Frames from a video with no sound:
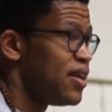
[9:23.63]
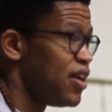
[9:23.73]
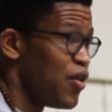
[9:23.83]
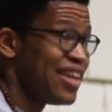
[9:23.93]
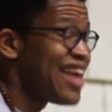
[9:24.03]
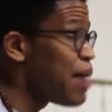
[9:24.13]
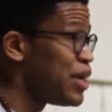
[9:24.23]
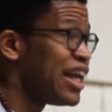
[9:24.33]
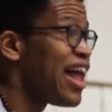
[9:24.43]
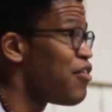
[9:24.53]
And it's
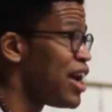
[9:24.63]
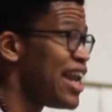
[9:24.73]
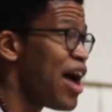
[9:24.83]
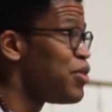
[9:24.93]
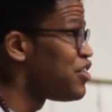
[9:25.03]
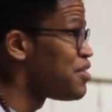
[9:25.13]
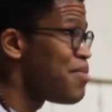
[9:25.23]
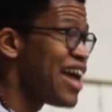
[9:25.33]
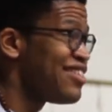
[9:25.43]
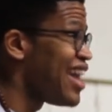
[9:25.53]
happening a lot right now, but just
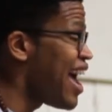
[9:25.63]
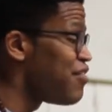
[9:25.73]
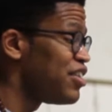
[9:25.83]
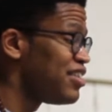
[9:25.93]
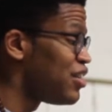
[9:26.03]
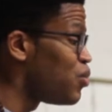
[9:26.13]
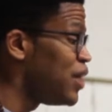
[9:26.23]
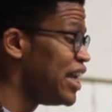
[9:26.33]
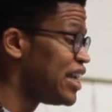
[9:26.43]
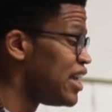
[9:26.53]
imagine that every single
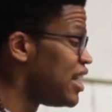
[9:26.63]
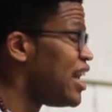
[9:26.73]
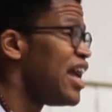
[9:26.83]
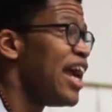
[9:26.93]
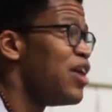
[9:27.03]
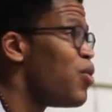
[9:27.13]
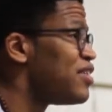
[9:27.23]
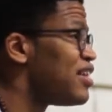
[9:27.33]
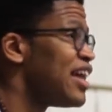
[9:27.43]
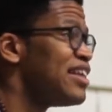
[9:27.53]
week. And it
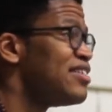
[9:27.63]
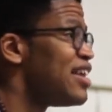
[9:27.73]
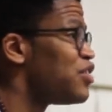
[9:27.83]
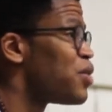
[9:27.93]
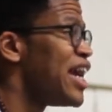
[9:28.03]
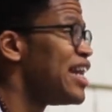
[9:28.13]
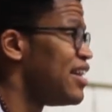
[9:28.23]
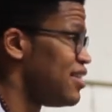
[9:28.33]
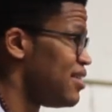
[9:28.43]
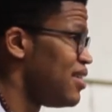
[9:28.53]
wasn't like these things were hidden.